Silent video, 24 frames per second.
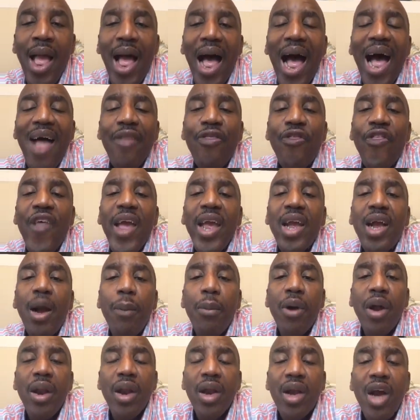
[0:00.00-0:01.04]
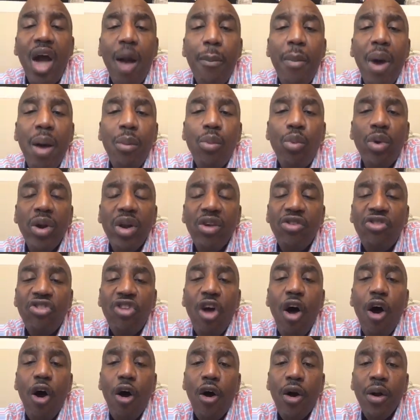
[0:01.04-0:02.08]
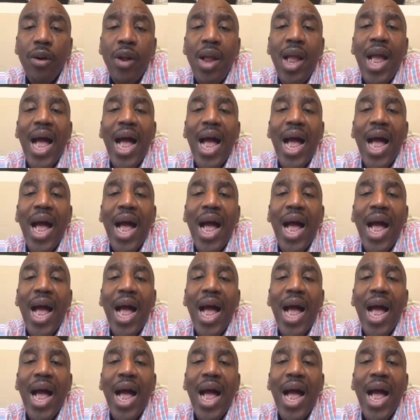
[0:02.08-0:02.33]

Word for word: I think I'm going to come up with a song.